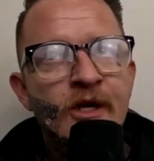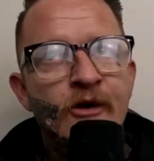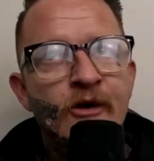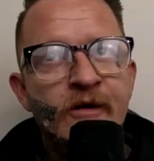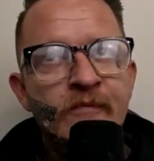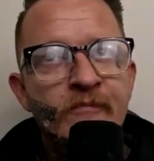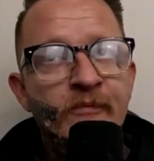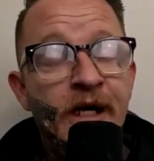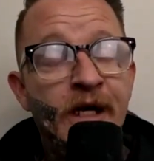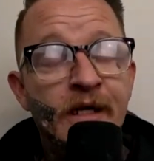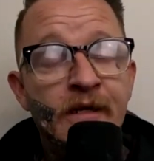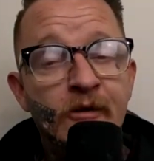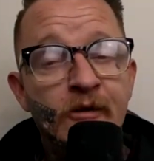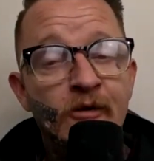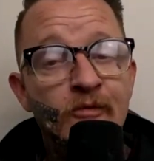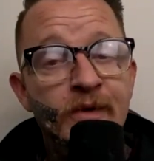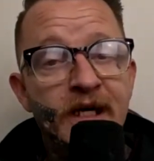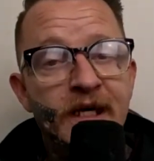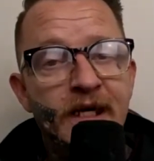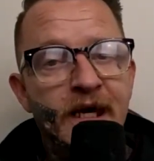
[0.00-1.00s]
can be a little
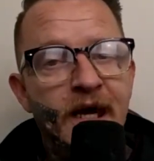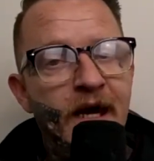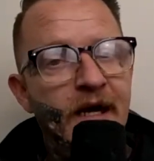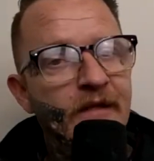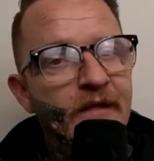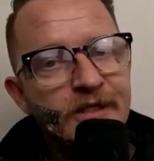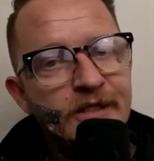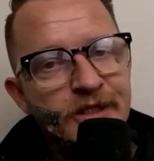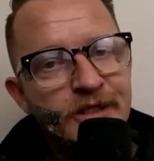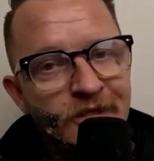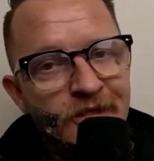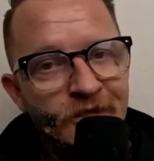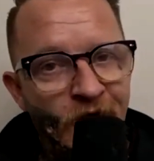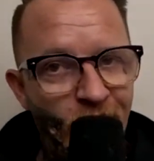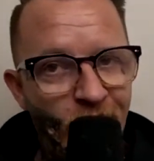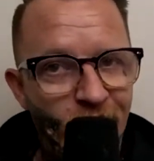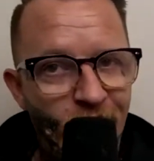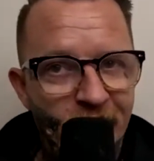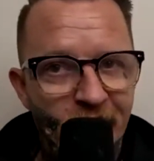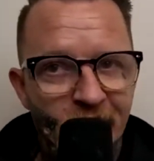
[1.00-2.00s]
bit careless,
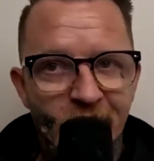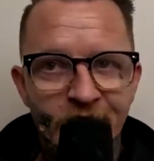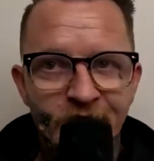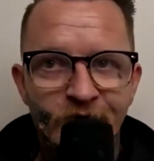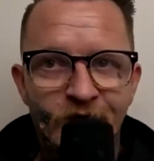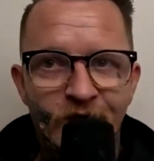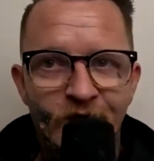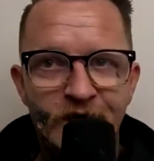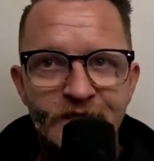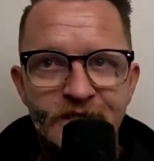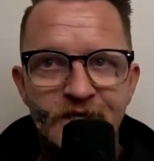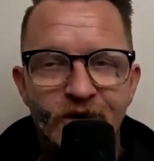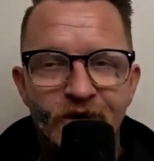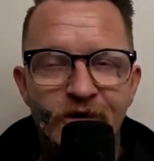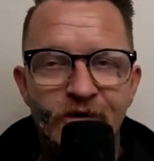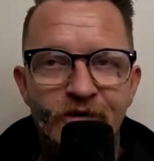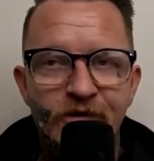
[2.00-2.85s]
and like, so